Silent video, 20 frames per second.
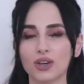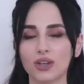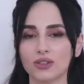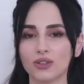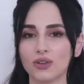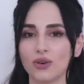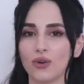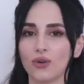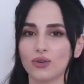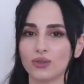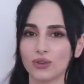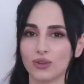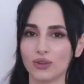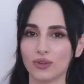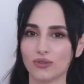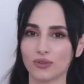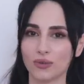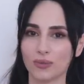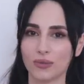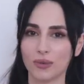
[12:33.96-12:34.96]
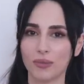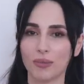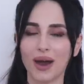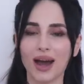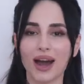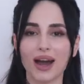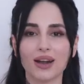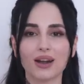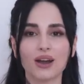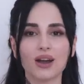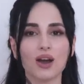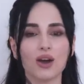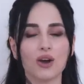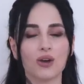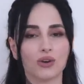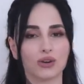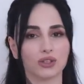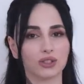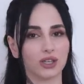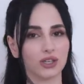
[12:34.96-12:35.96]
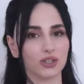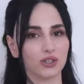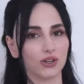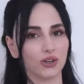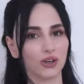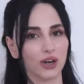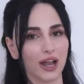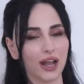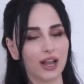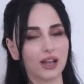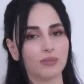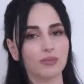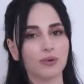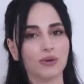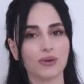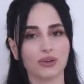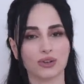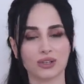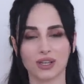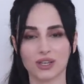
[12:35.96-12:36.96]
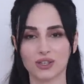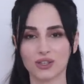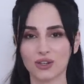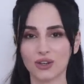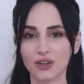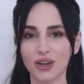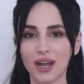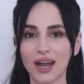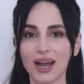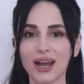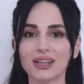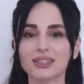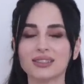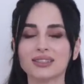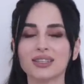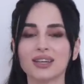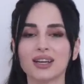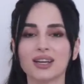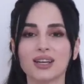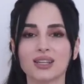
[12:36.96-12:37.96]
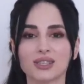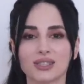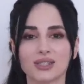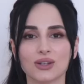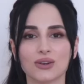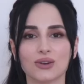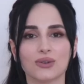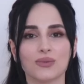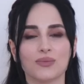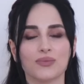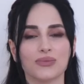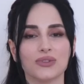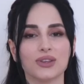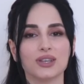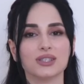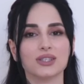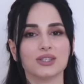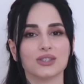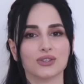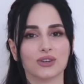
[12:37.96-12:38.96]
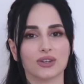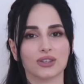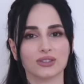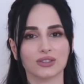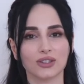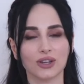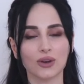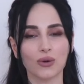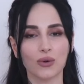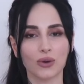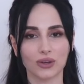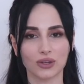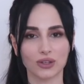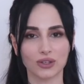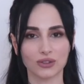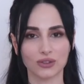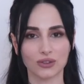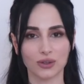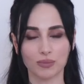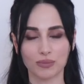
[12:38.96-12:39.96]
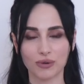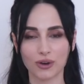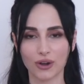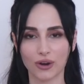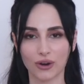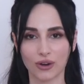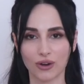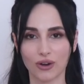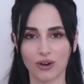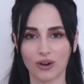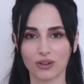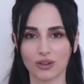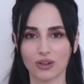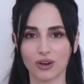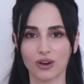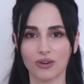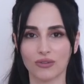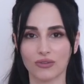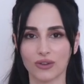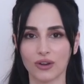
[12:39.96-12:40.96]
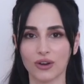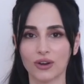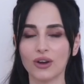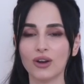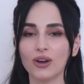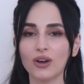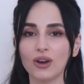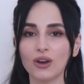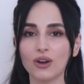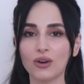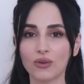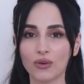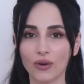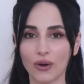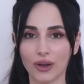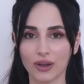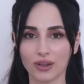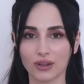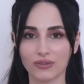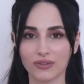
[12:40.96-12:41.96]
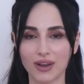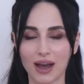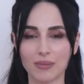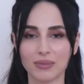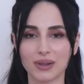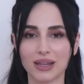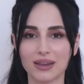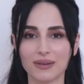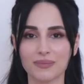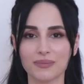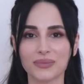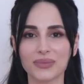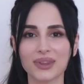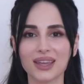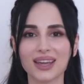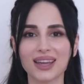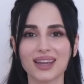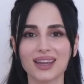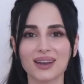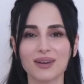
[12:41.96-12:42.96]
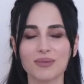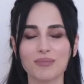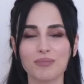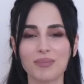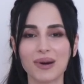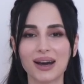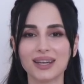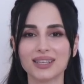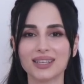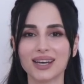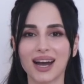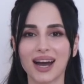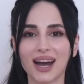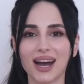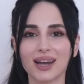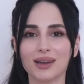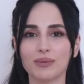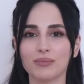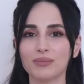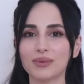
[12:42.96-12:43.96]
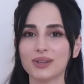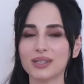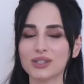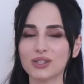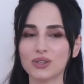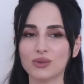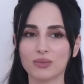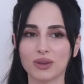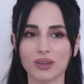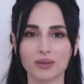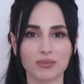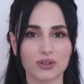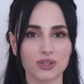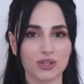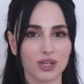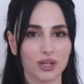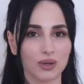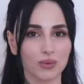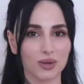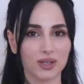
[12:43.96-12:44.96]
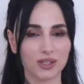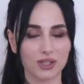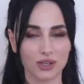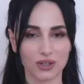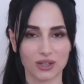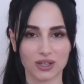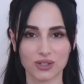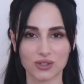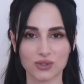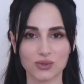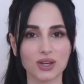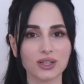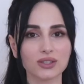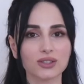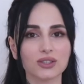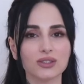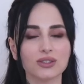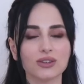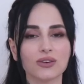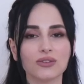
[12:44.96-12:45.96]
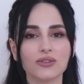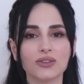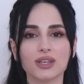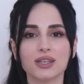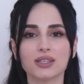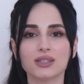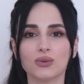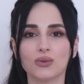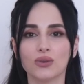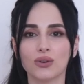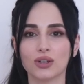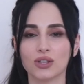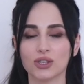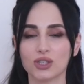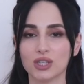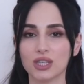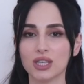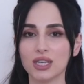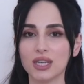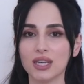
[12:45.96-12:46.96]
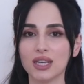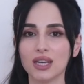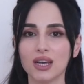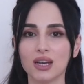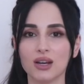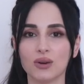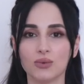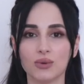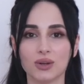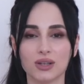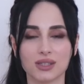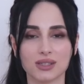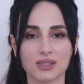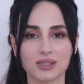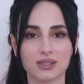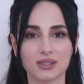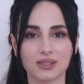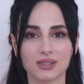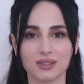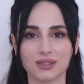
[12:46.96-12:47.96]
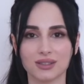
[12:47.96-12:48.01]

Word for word: not hold her from the back or touch her elbow or touch her hand. So this is not according to the protocol of the royal family. But I'm assuming Michelle was not instructed on this, or she was